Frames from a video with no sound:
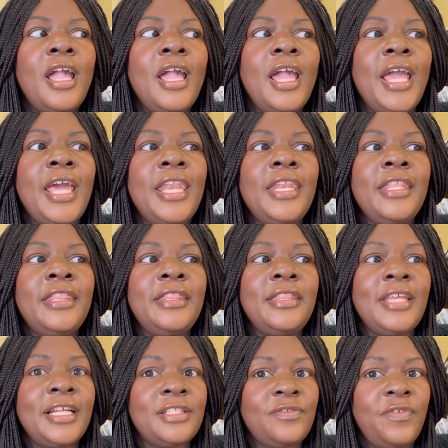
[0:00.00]
And
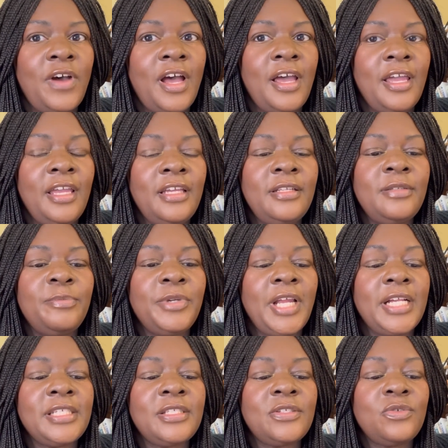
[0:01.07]
that's fine. But
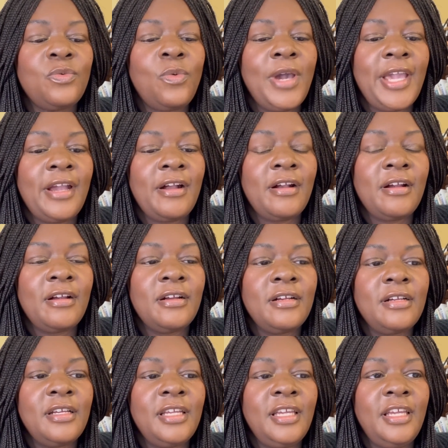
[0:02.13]
I swear,
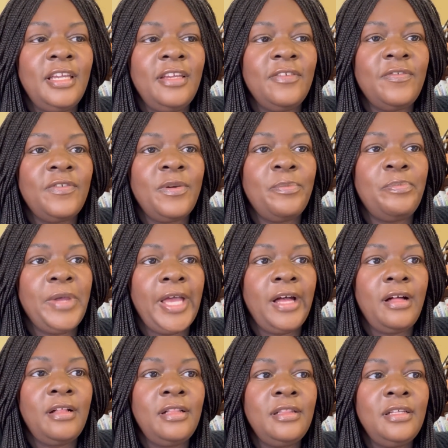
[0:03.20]
if
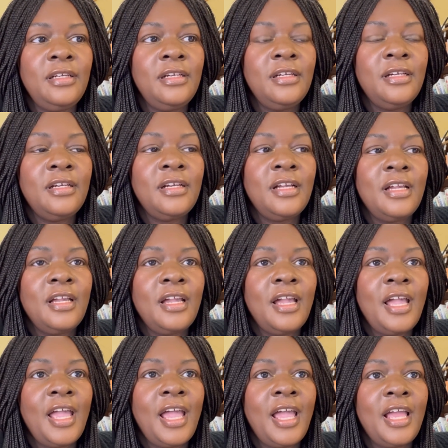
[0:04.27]
Belle
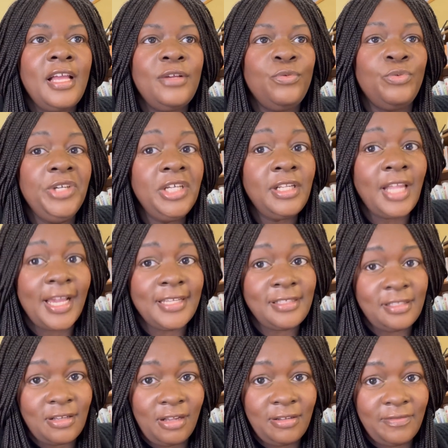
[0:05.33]

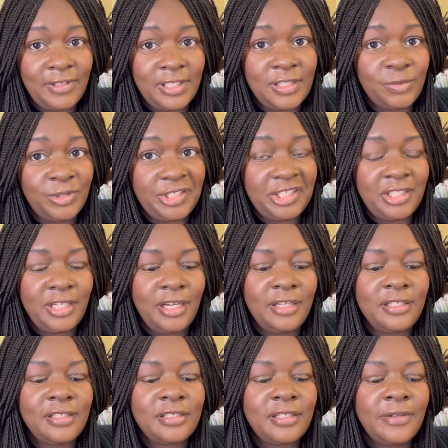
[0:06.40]
realizes all of this, which she
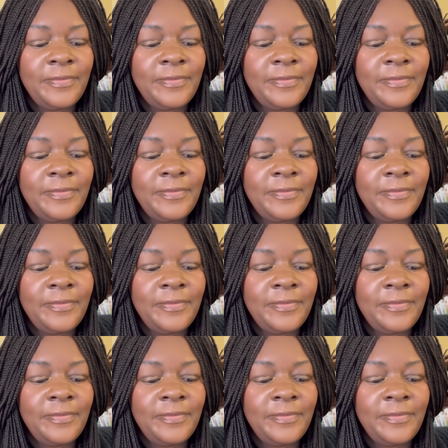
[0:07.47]
does,